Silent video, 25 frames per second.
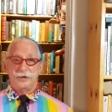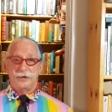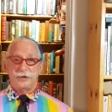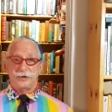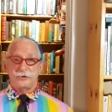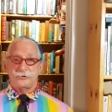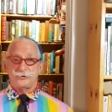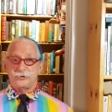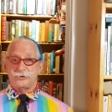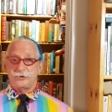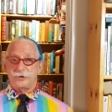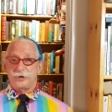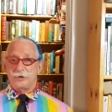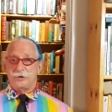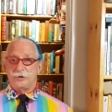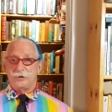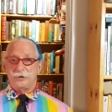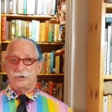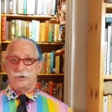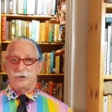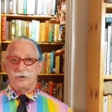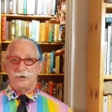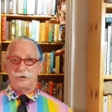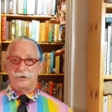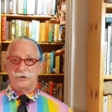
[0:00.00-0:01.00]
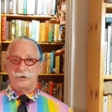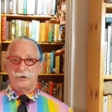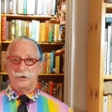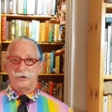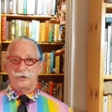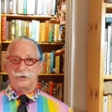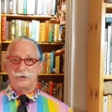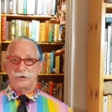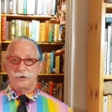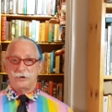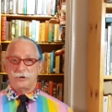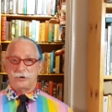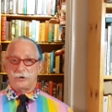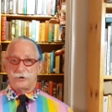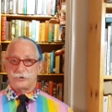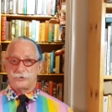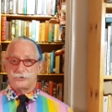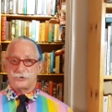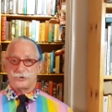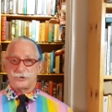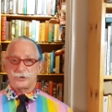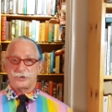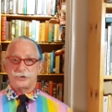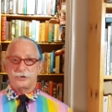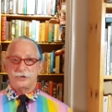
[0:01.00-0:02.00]
It still
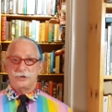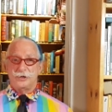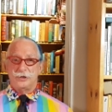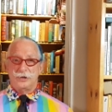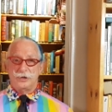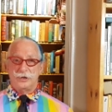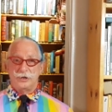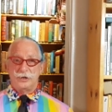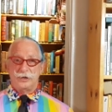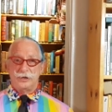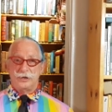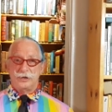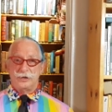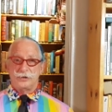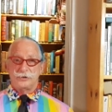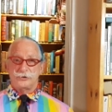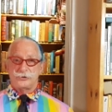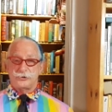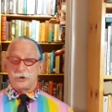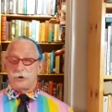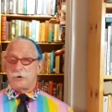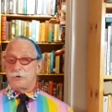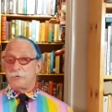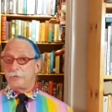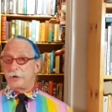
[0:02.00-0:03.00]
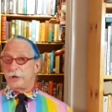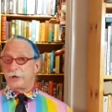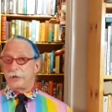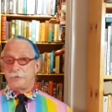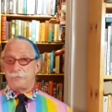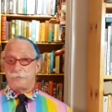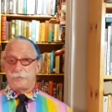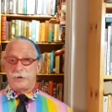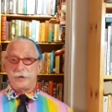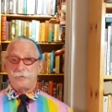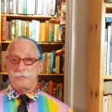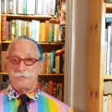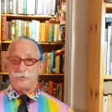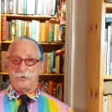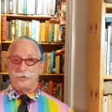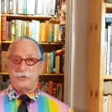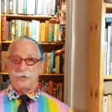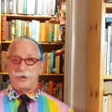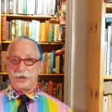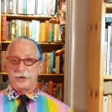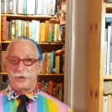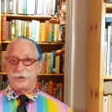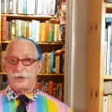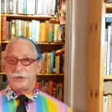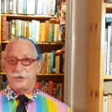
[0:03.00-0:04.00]
hurts so many people
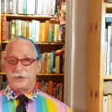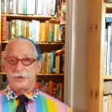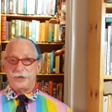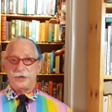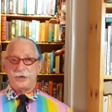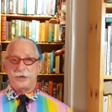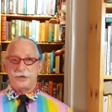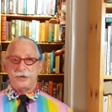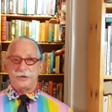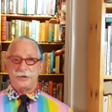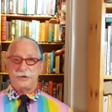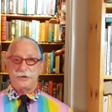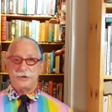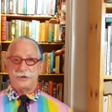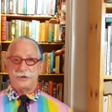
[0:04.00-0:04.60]
that he did.